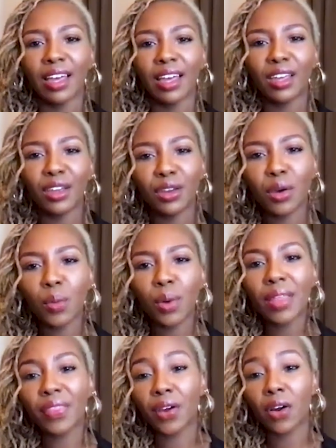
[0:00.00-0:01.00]
You know
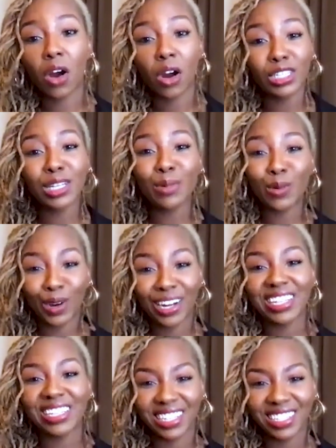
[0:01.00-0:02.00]
what? There are some
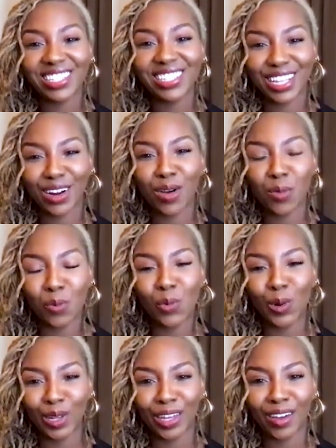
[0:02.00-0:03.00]
organizations that are
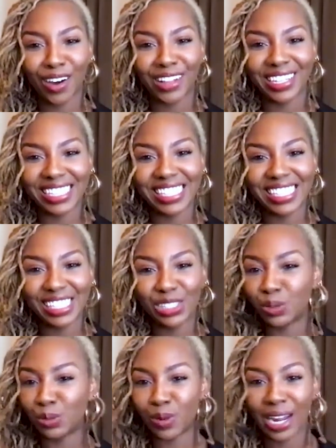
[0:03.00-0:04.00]
working on this
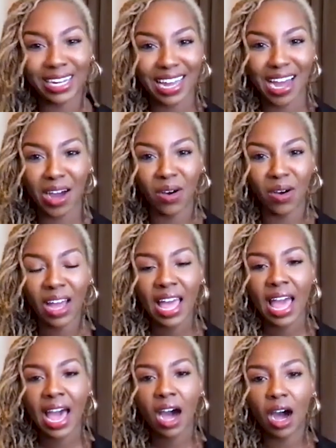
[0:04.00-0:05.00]
issue right now.
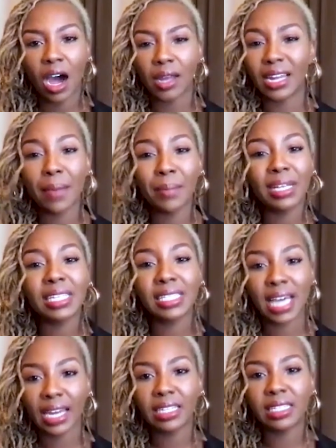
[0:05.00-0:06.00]
And I'm
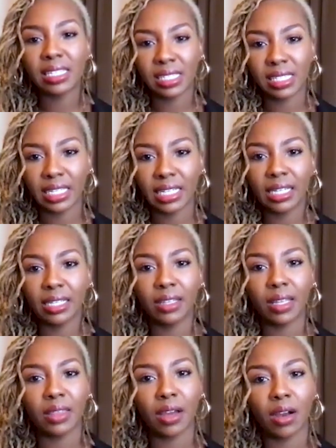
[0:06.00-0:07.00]
excited to see
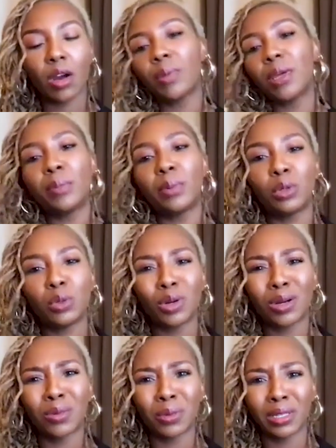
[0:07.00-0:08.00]
that there are people who
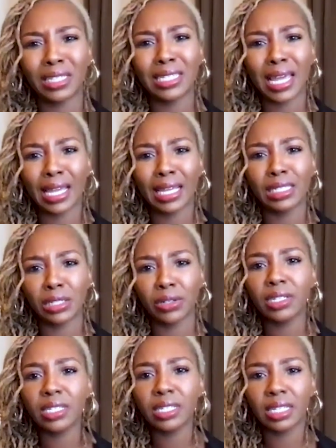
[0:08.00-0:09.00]
are really taking
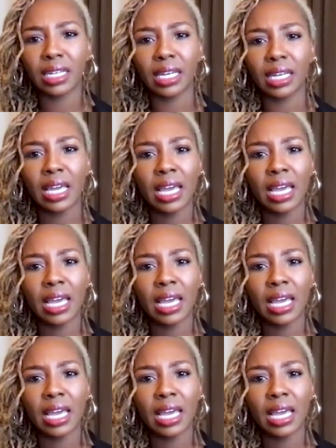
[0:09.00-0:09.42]
seriously